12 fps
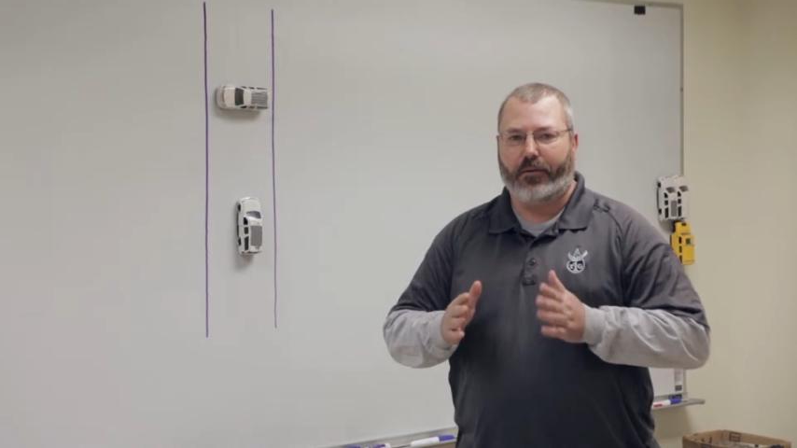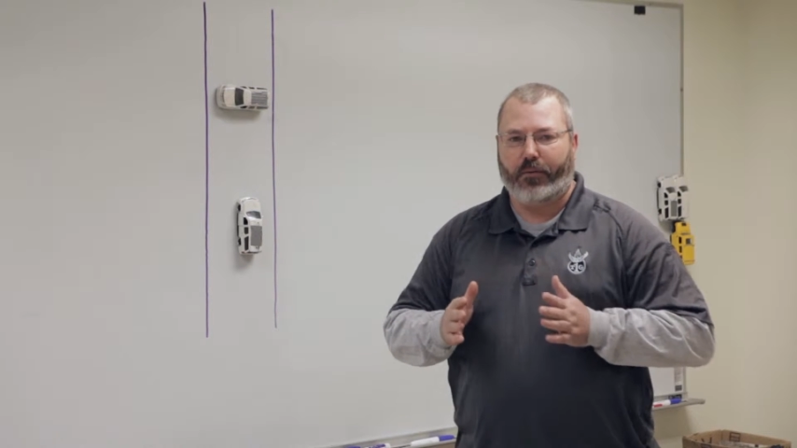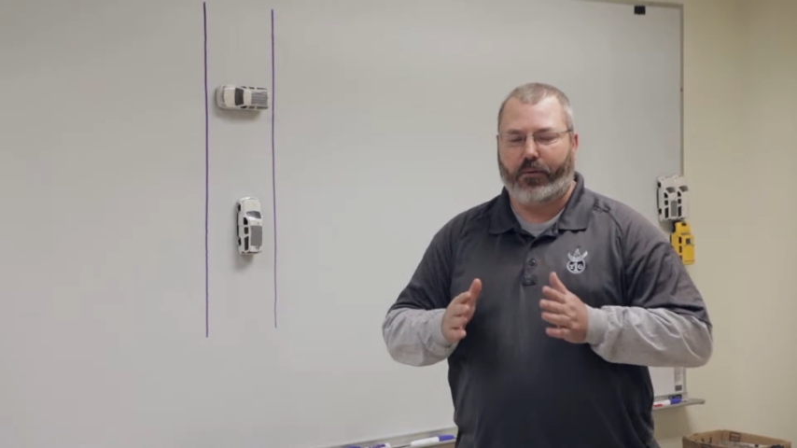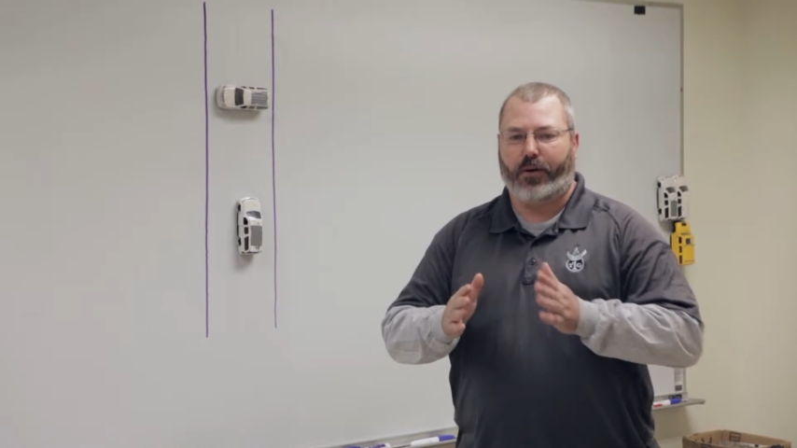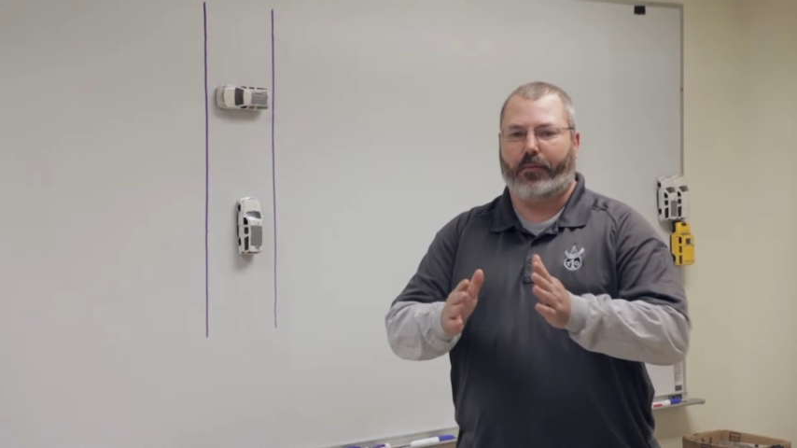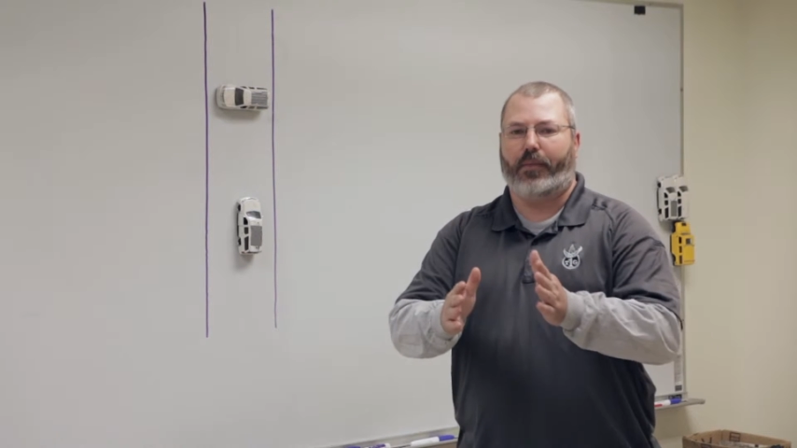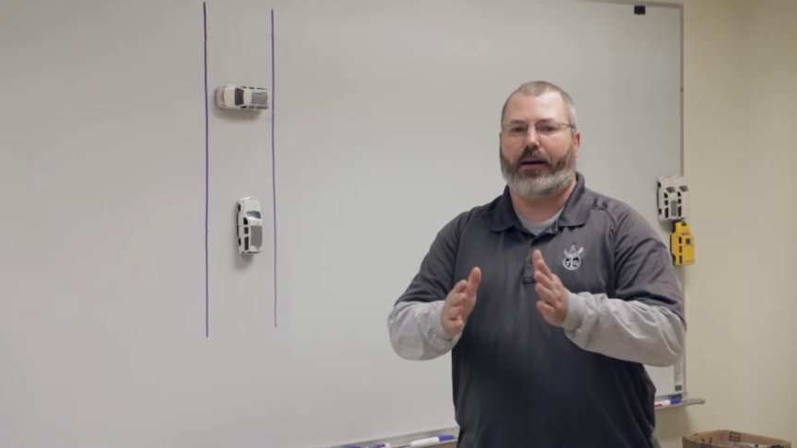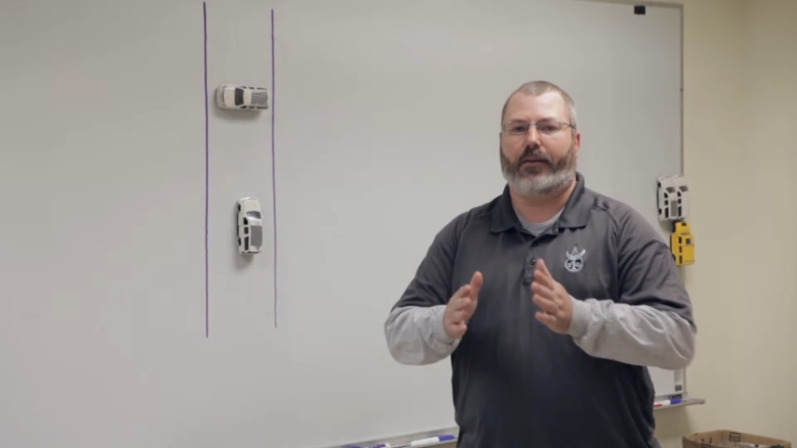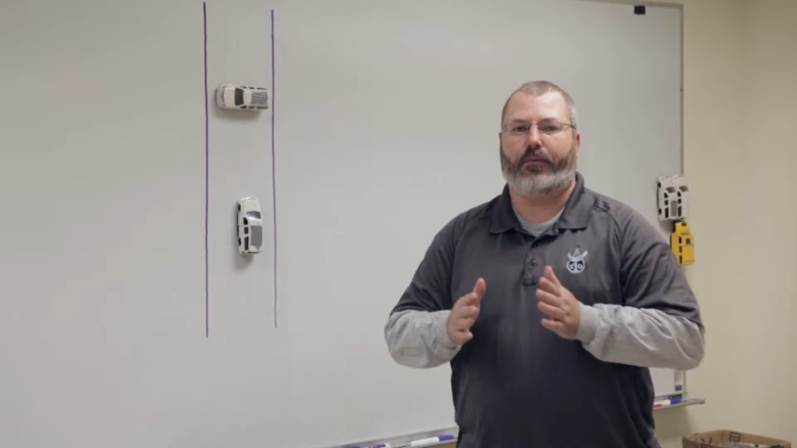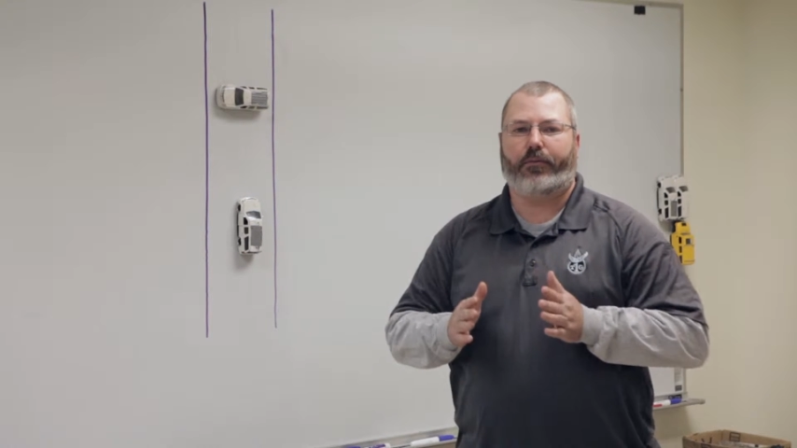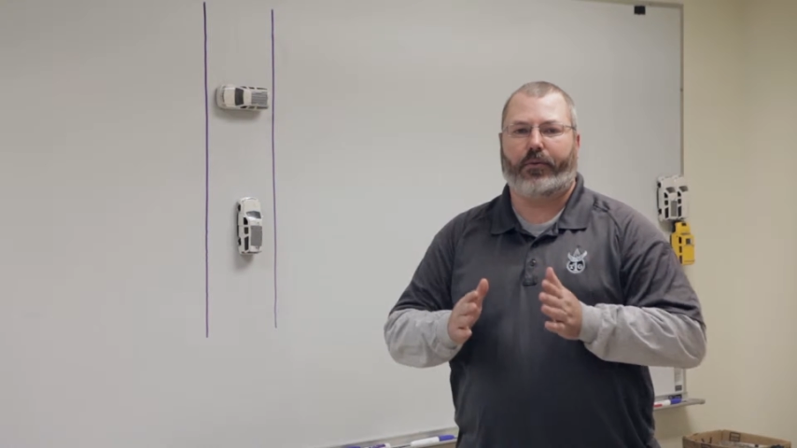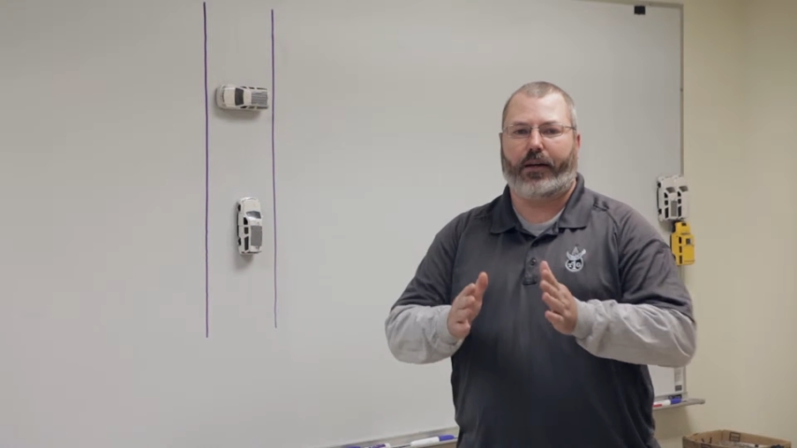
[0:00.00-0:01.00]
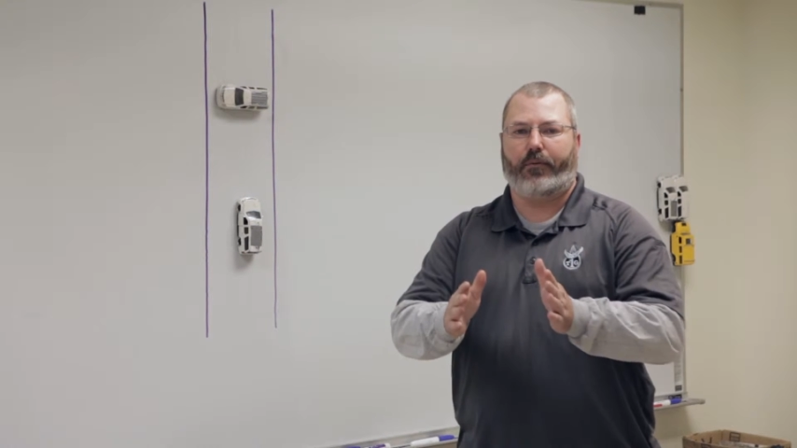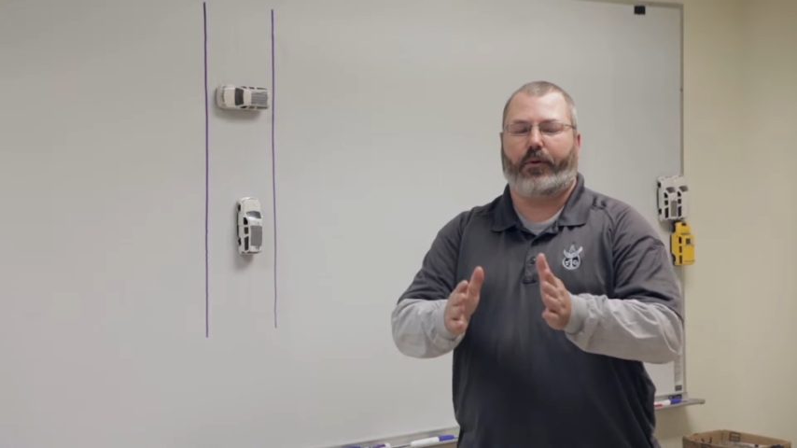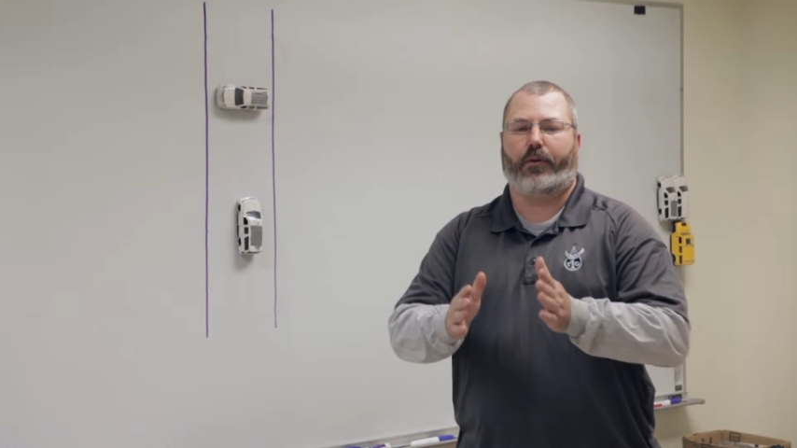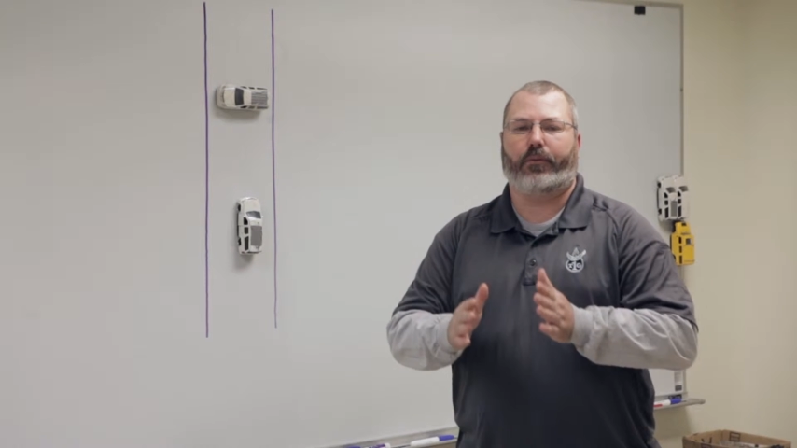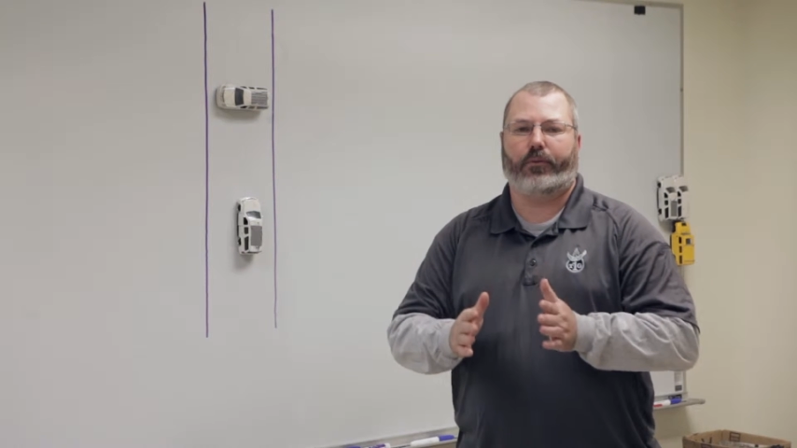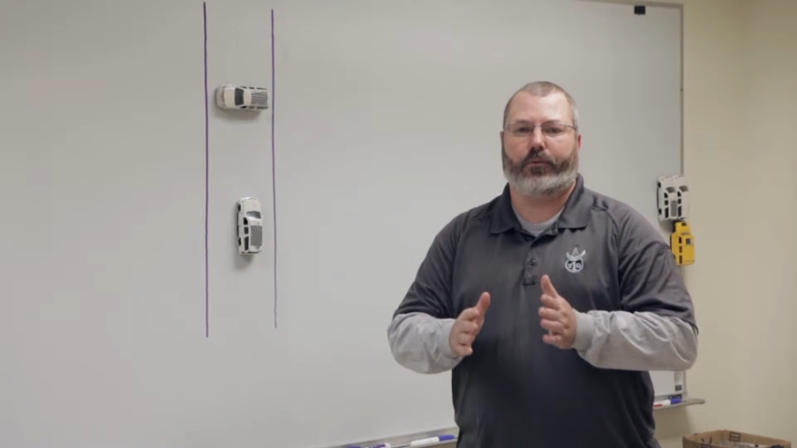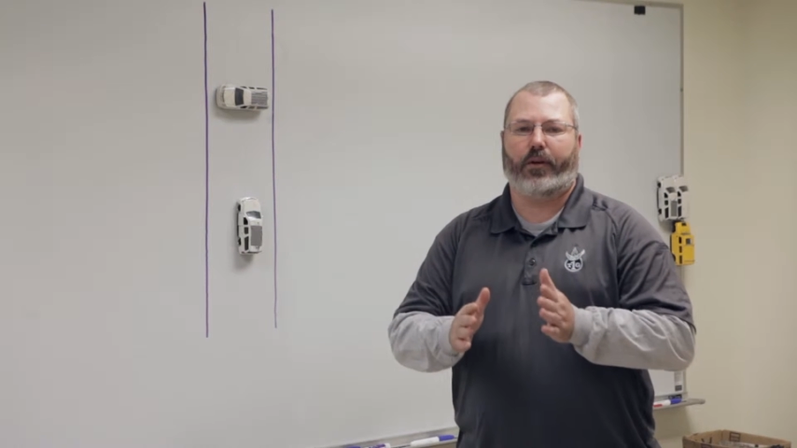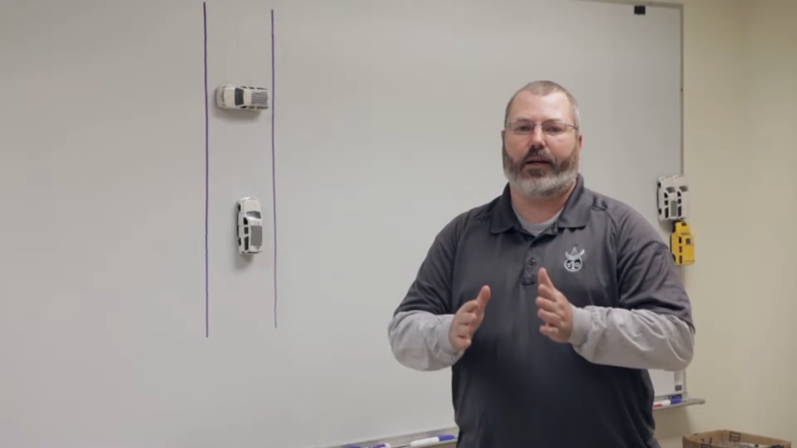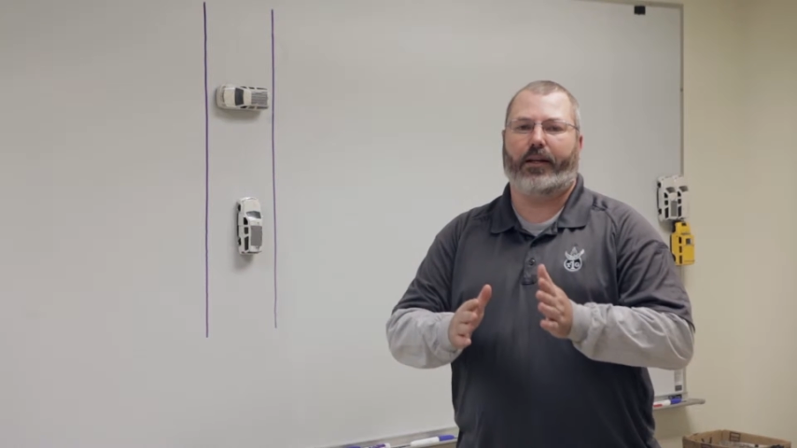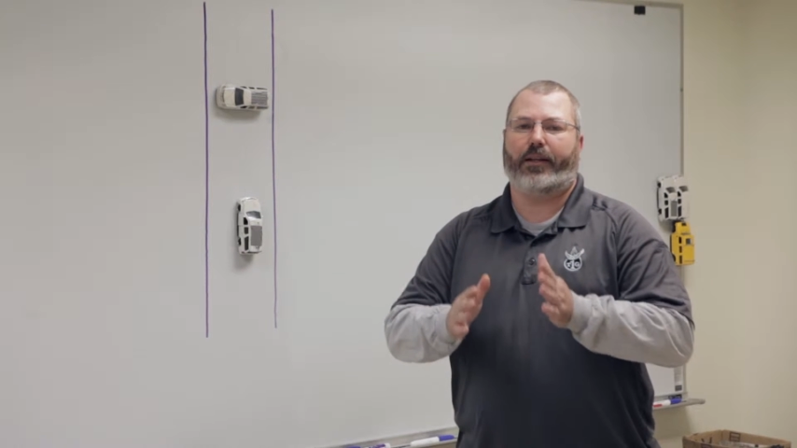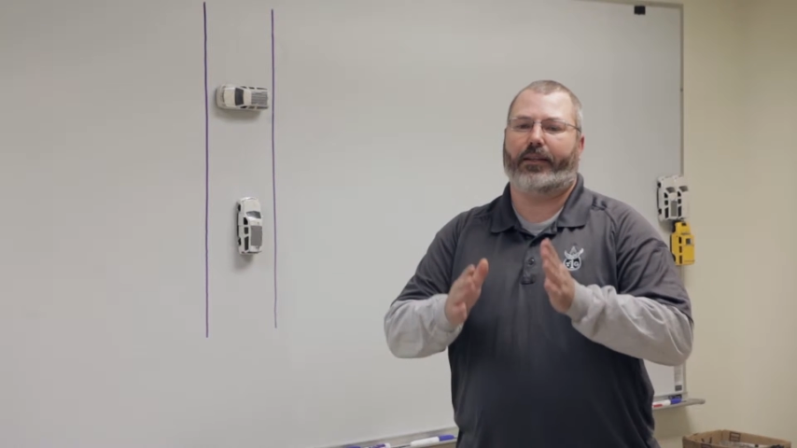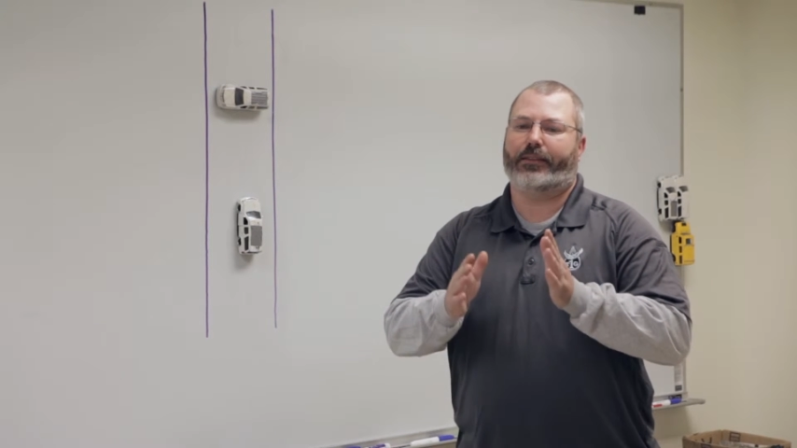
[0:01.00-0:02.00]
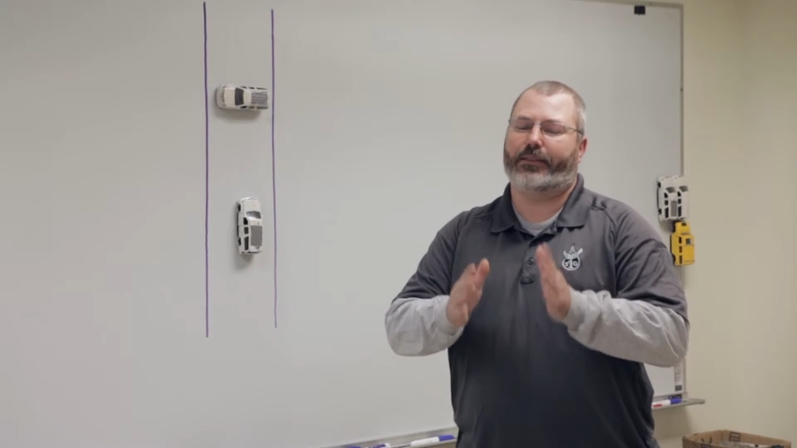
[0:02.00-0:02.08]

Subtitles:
where about a frame rail will run is